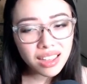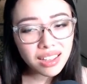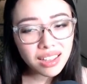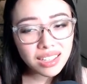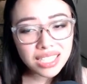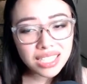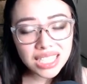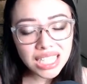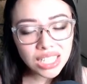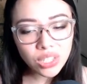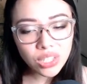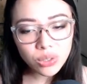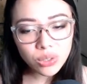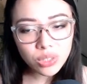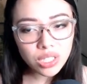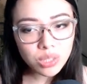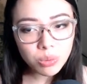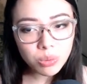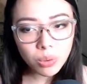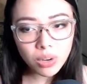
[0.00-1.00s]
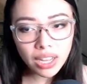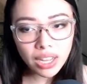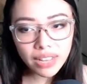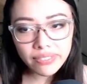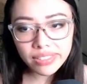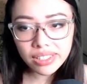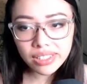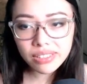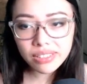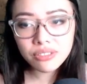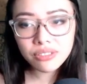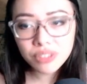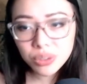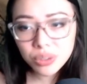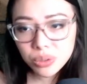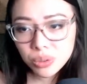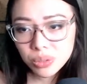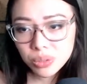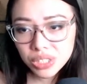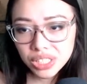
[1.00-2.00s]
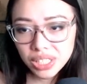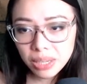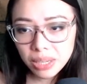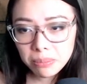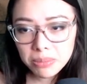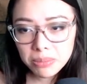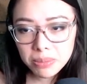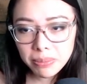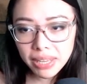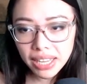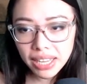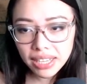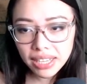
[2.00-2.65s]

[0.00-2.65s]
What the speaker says: Dolores won't have enough food when she comes back.